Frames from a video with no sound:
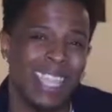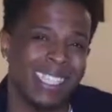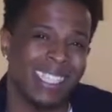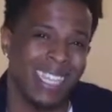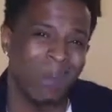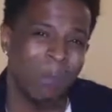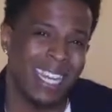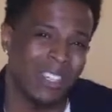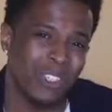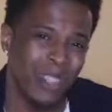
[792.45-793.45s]
is dip
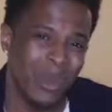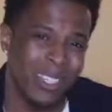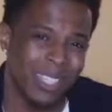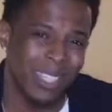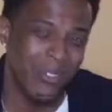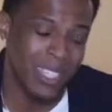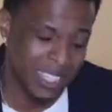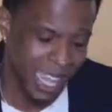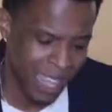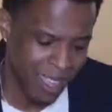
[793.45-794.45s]
in the Jordan 7
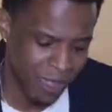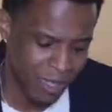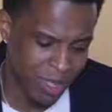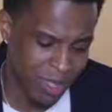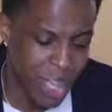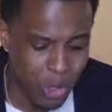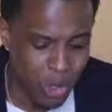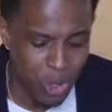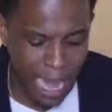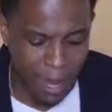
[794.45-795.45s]
times? You
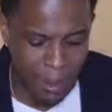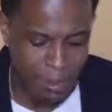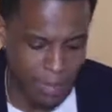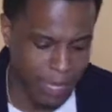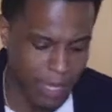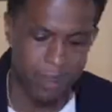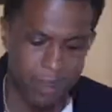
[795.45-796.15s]
got to be playing.